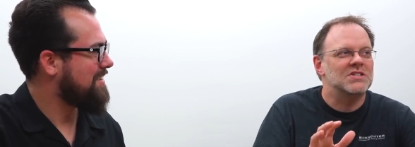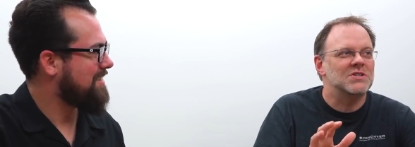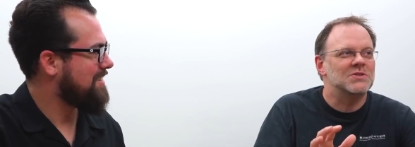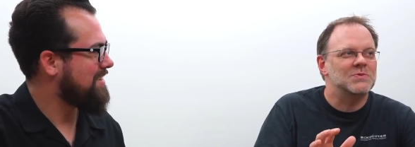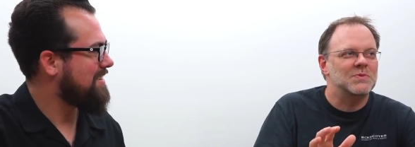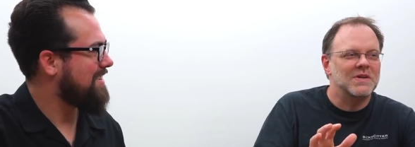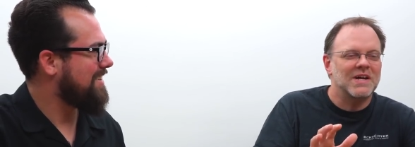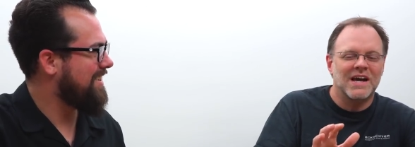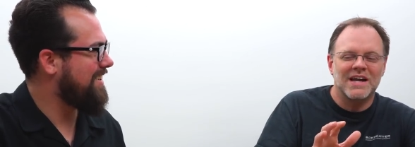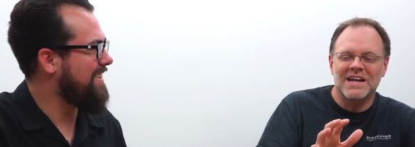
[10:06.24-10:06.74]

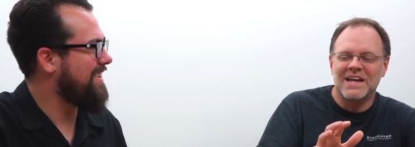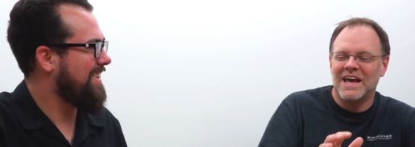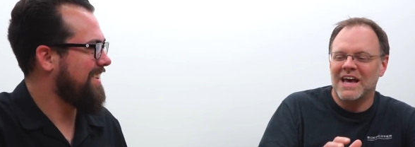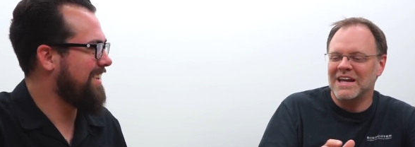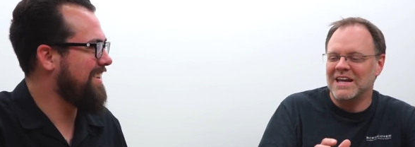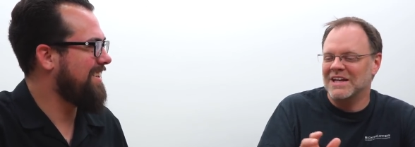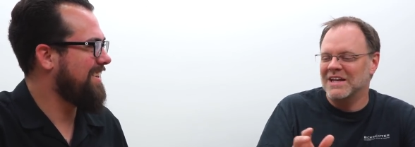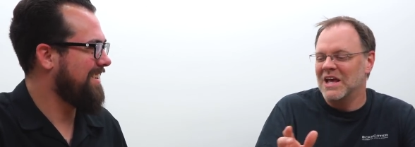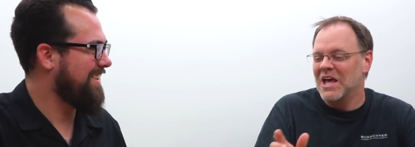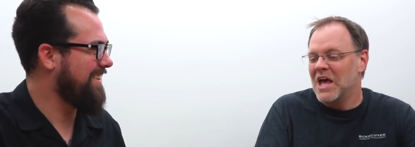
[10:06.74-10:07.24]
Speaker 1: positions we got
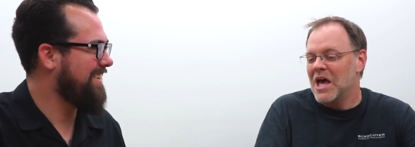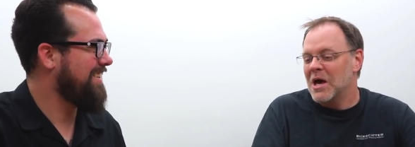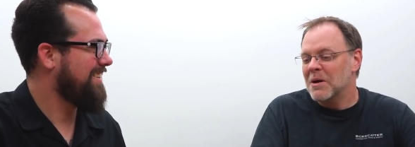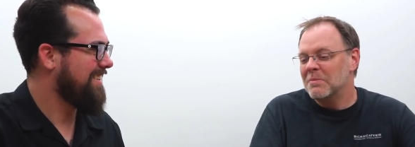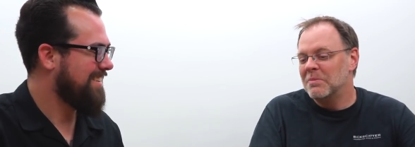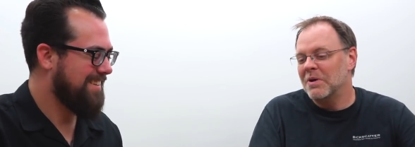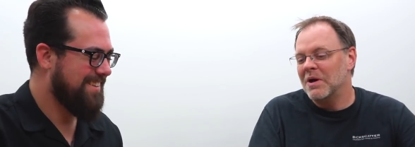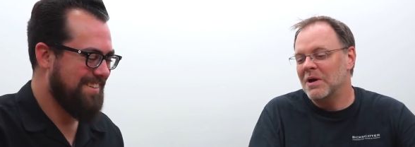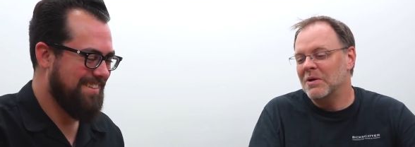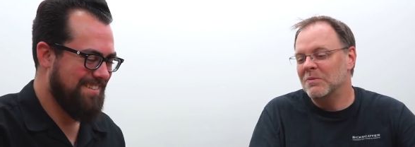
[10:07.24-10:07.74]
to get in.
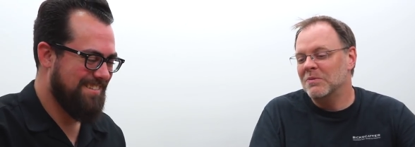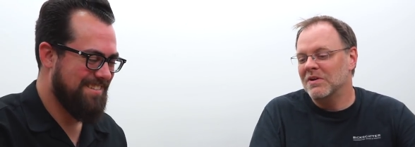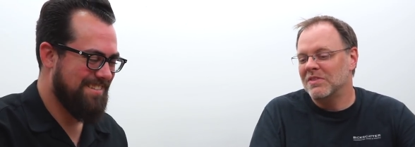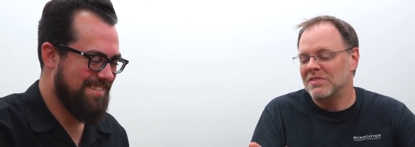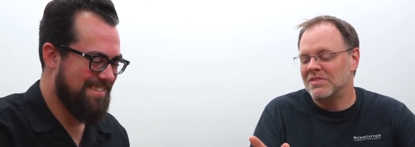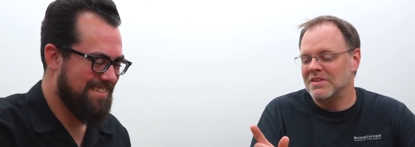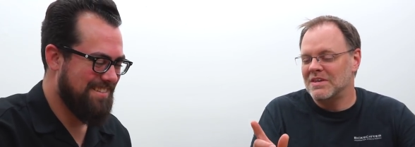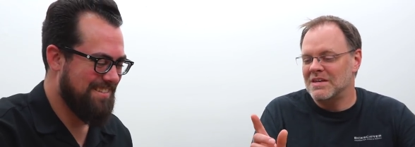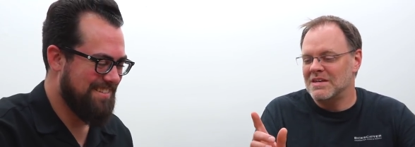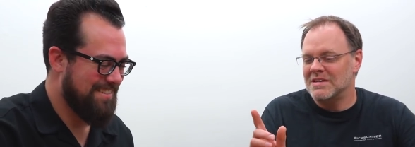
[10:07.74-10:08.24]

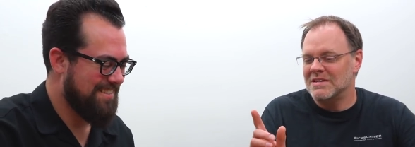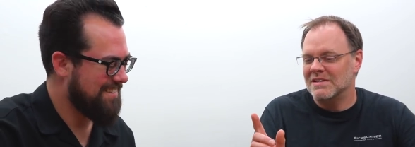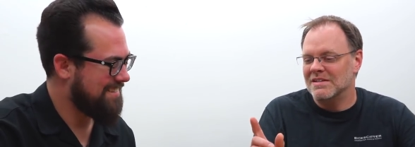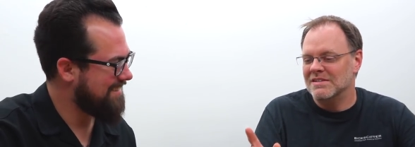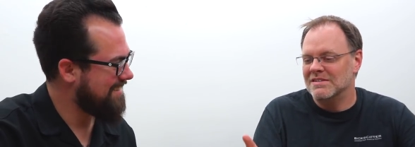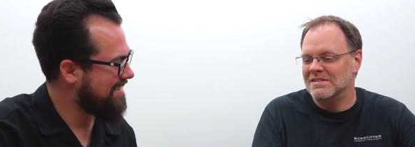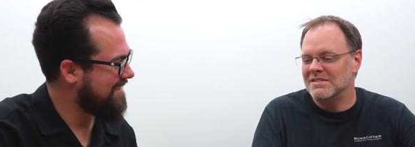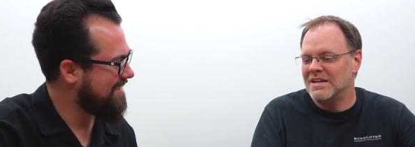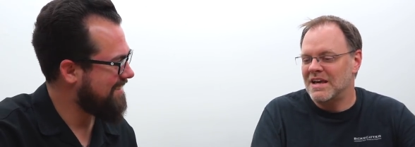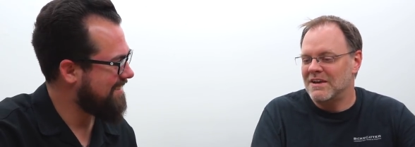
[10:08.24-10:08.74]
but with
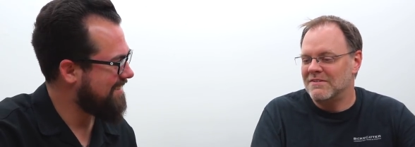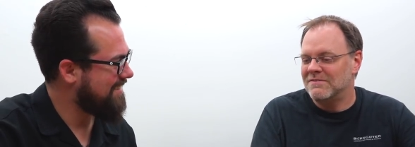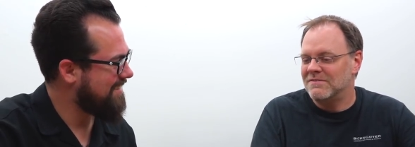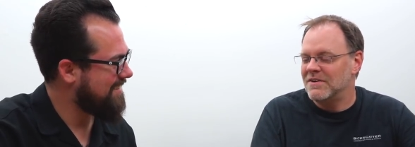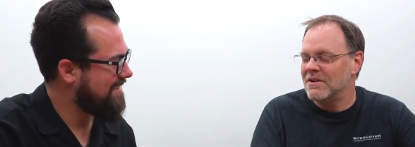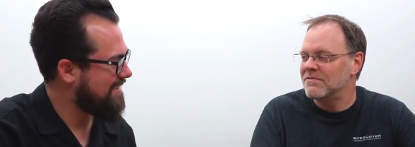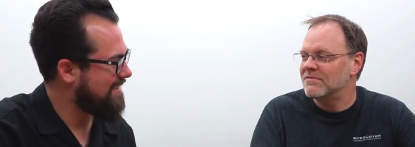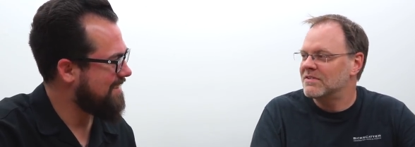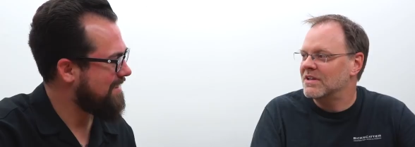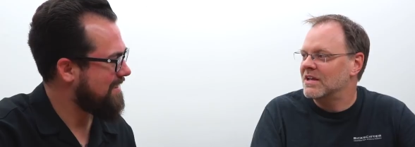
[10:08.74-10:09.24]
the
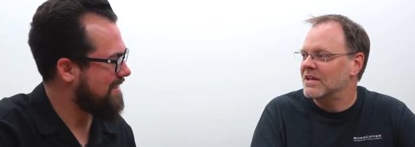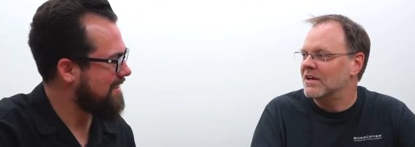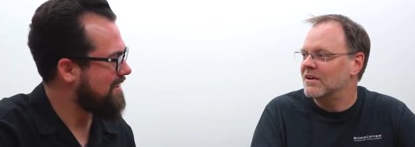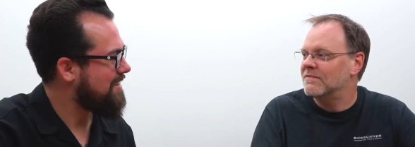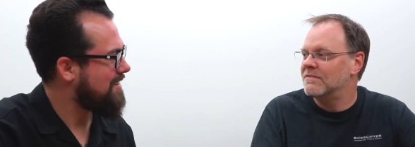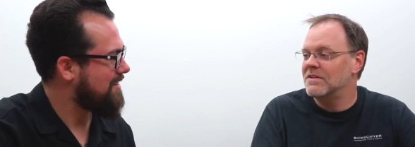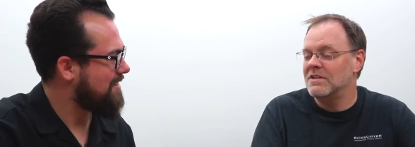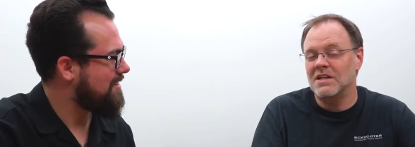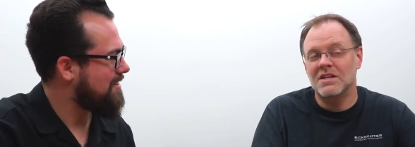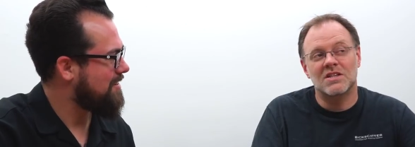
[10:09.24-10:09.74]

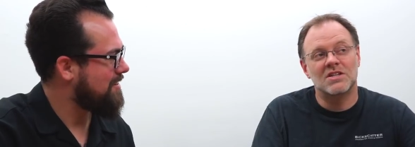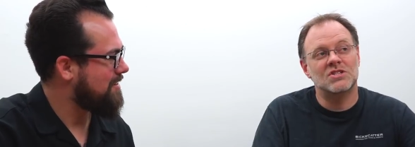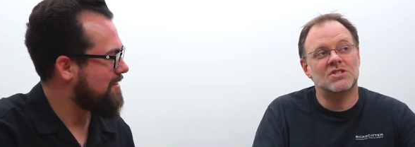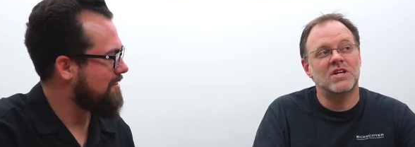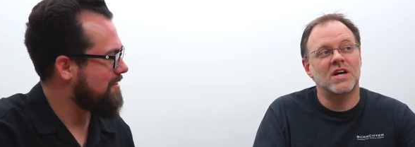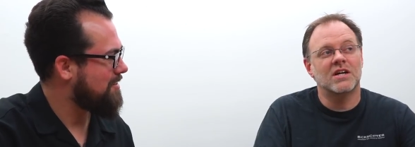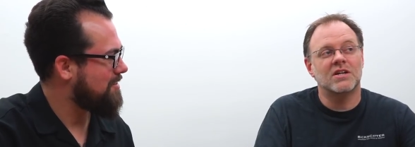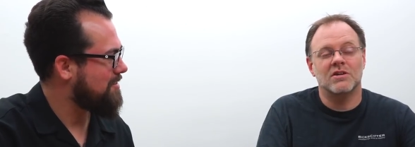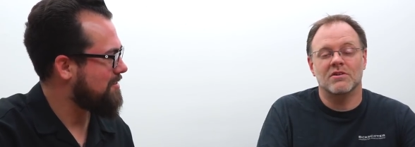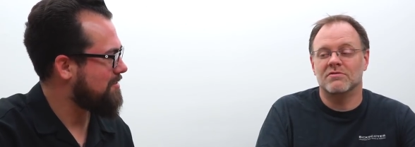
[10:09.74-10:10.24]
D850, if you need
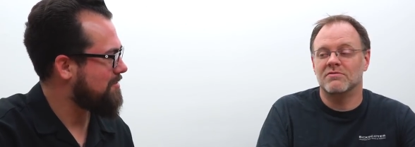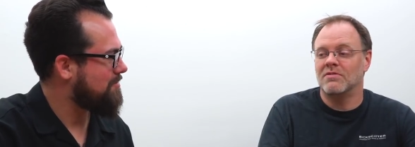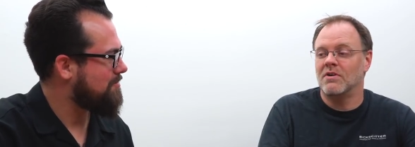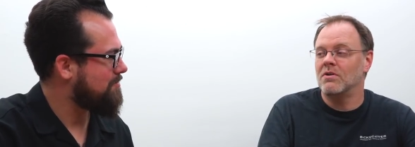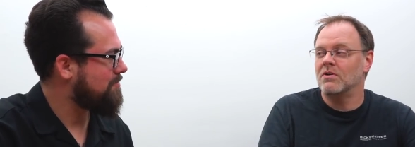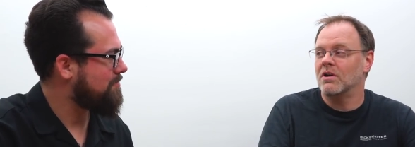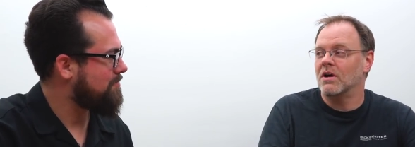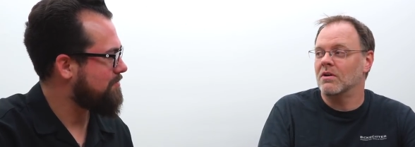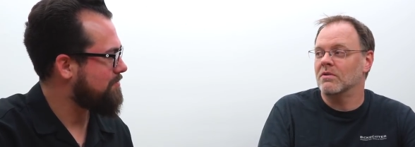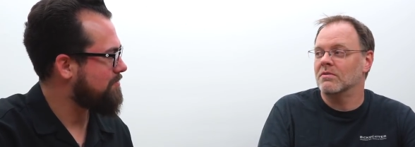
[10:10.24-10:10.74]
to check your
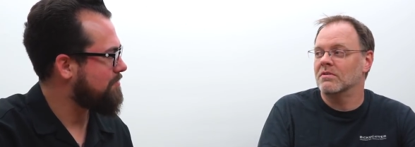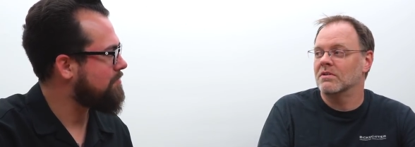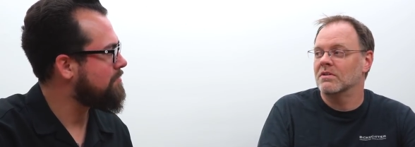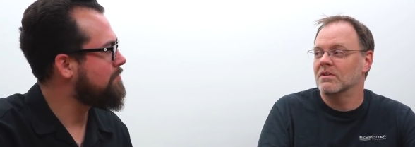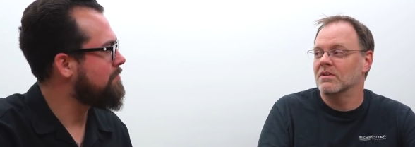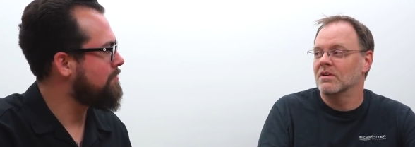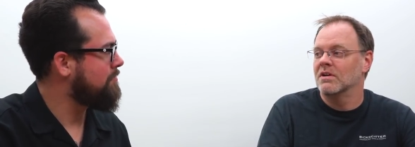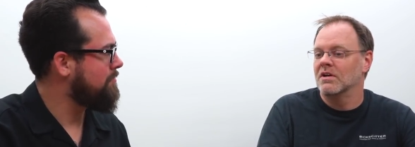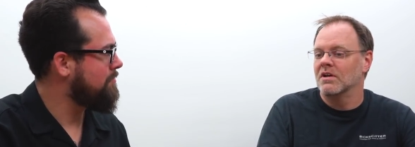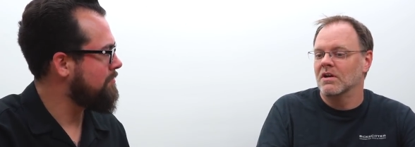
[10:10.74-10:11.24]

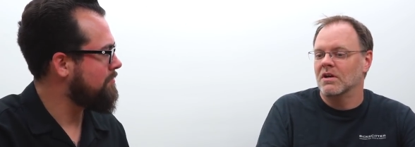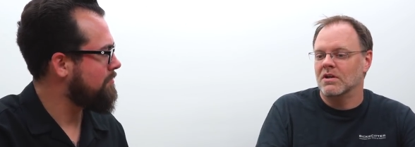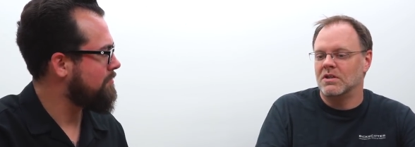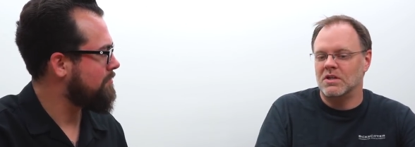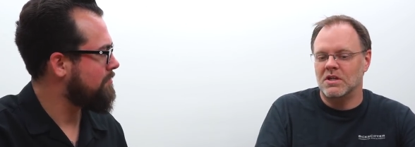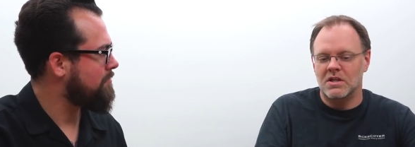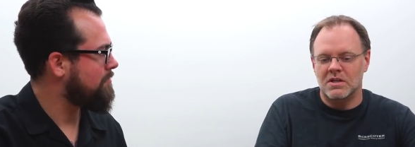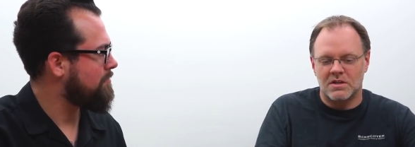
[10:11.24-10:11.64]
photo, mm-hmm.